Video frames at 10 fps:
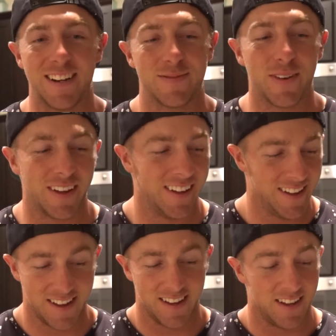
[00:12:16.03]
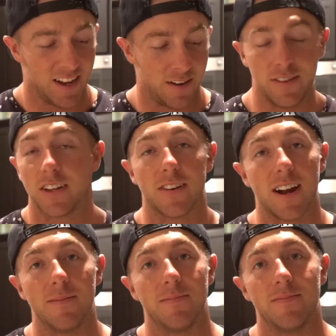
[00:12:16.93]
I just I feel like
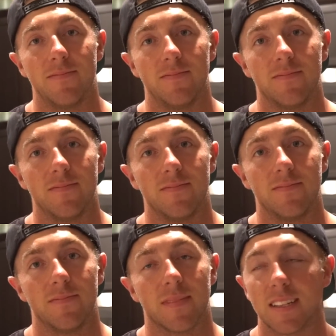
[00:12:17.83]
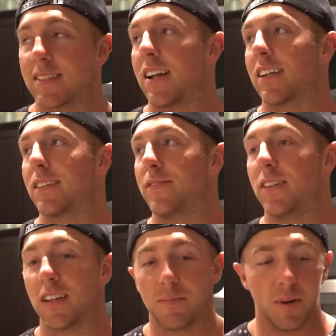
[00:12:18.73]
crap. It's not a good
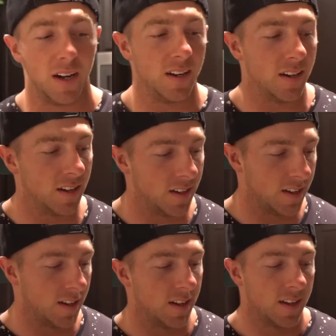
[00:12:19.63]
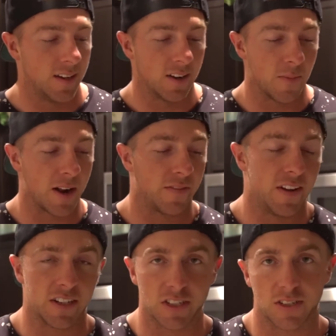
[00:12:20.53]
feeling, but we're about to
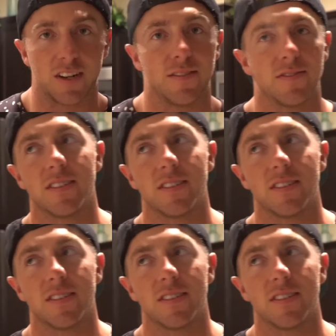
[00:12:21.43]
finish this off.